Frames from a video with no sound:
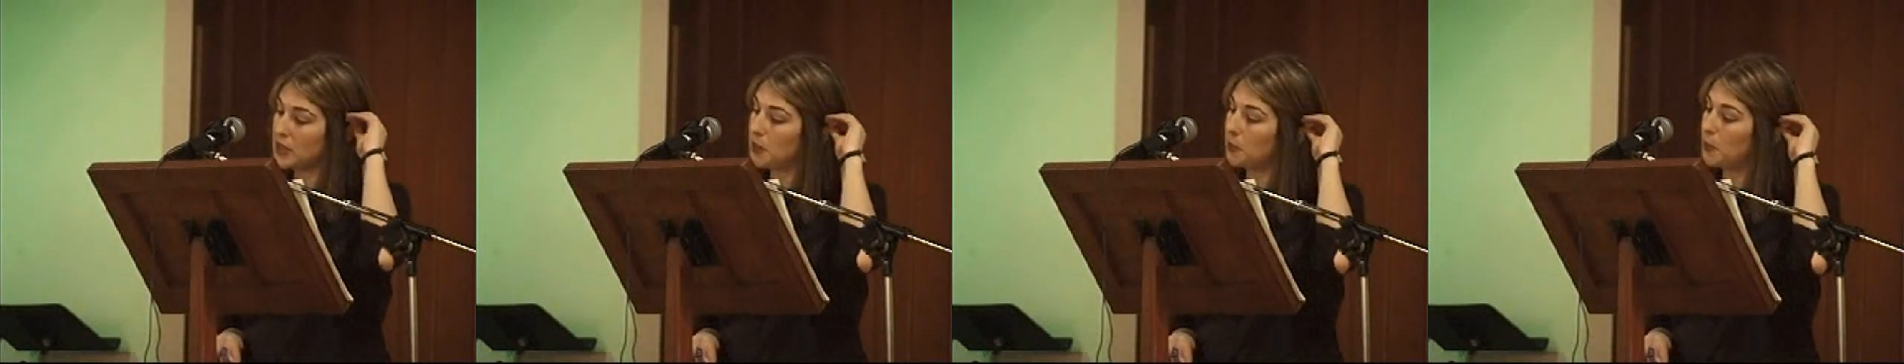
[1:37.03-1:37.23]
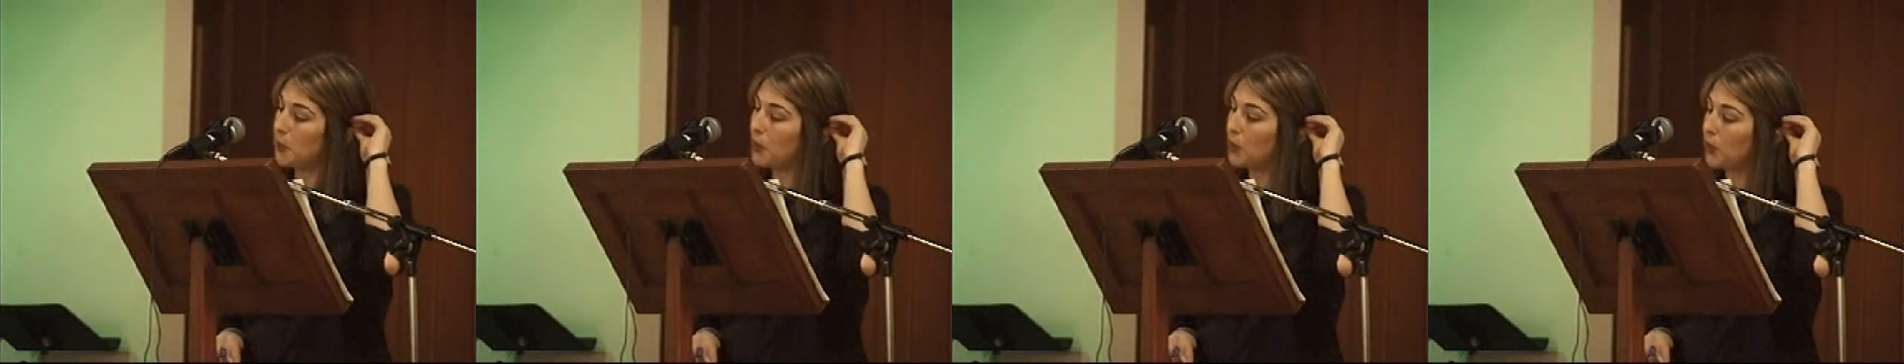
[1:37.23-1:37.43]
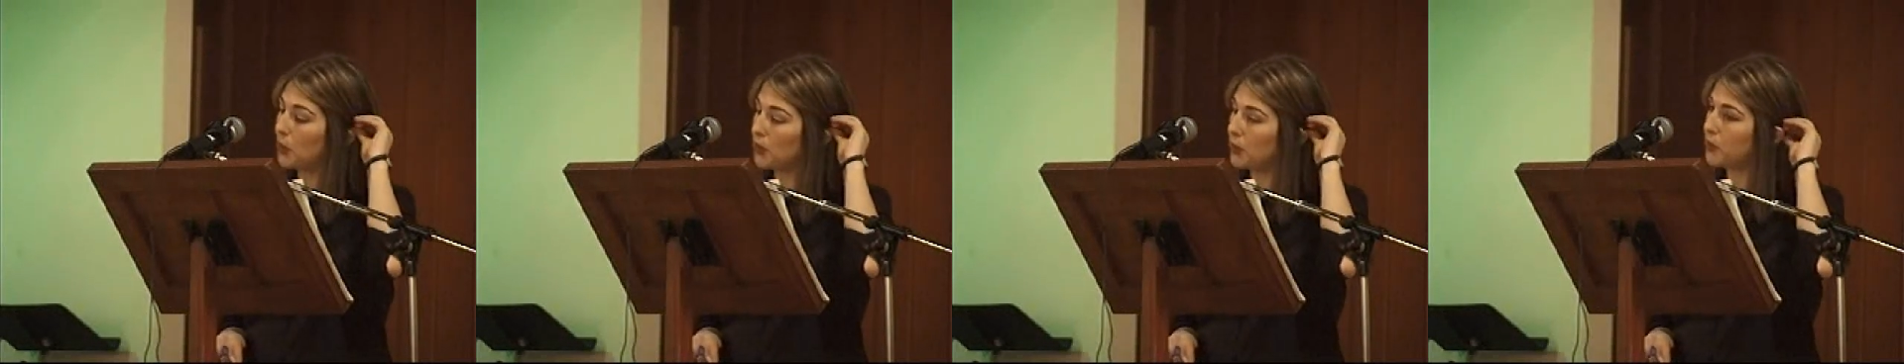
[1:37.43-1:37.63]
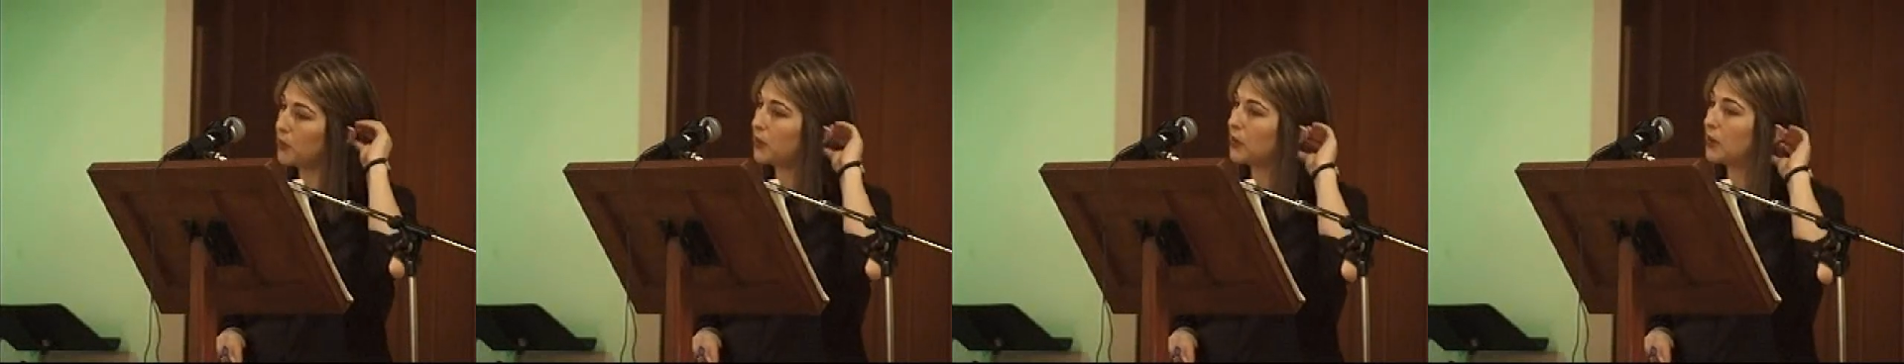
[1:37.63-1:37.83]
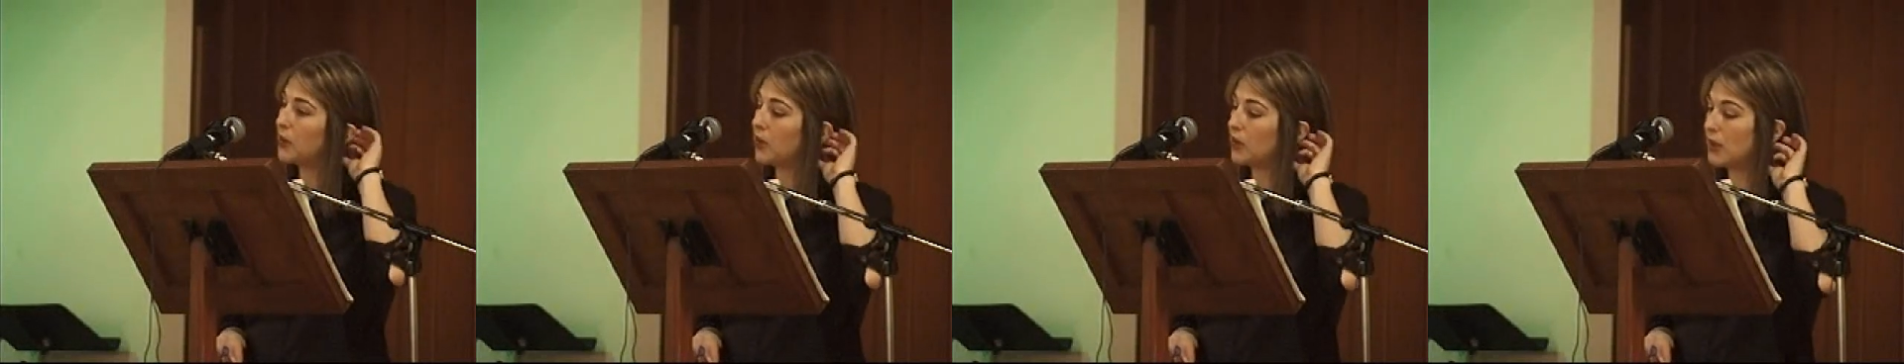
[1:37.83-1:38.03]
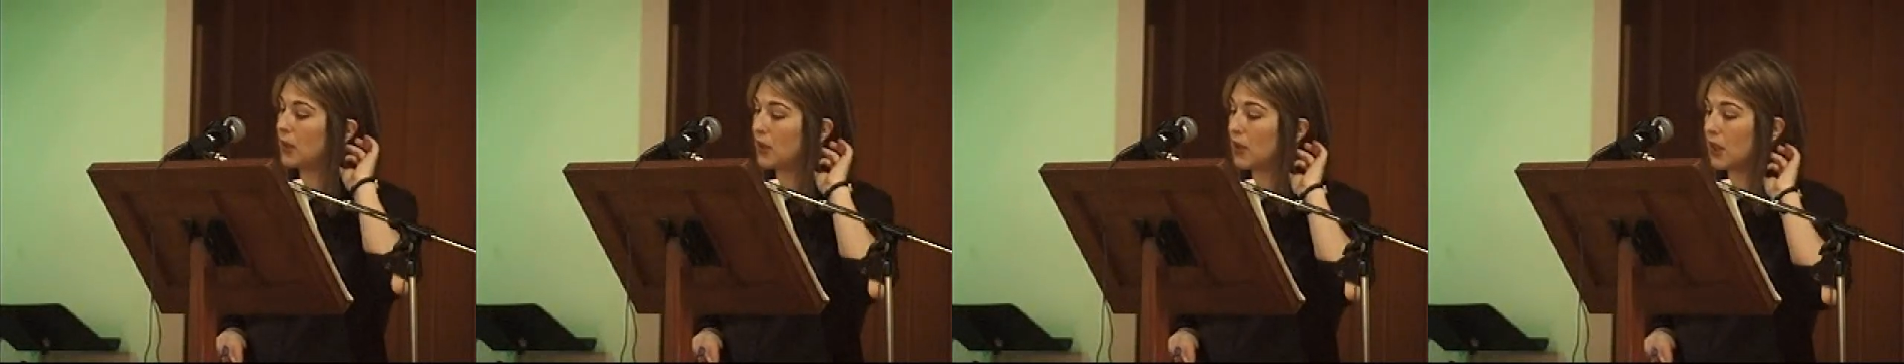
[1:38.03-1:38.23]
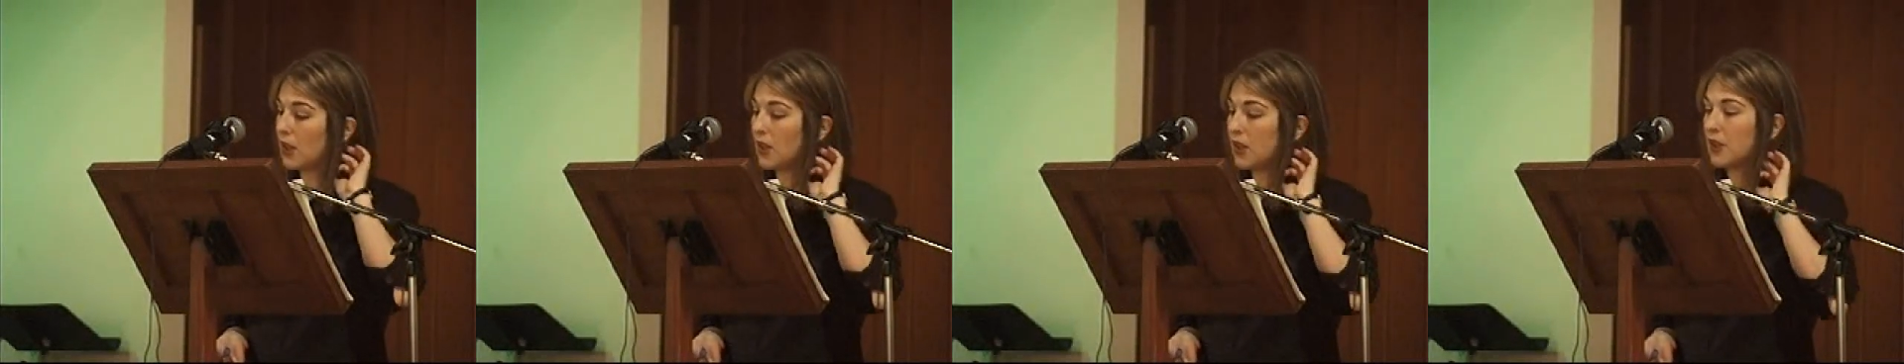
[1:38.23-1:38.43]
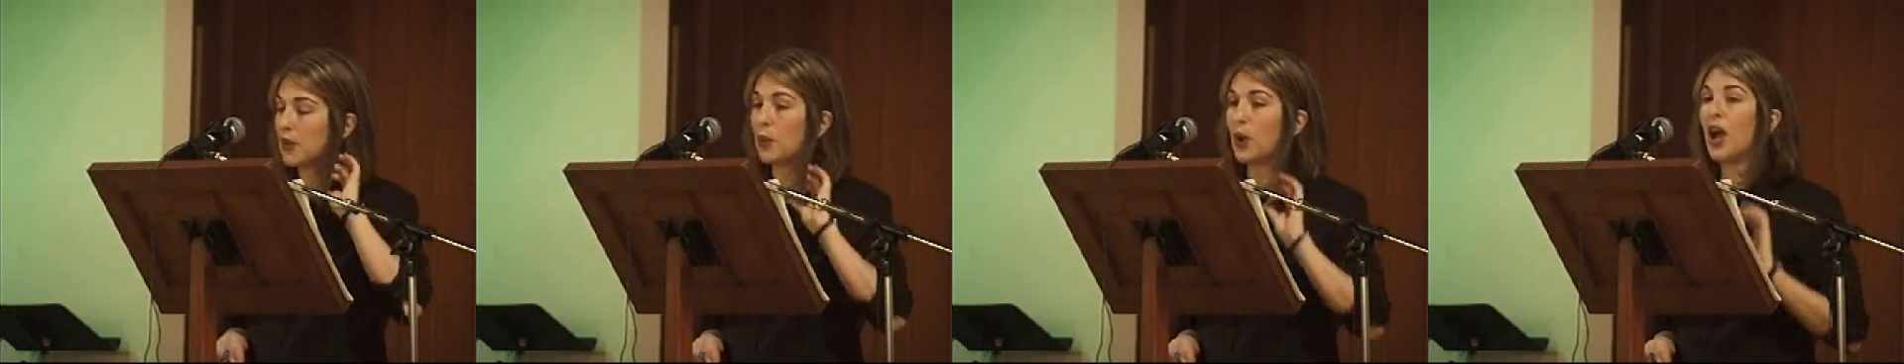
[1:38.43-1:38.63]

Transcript: the polls. There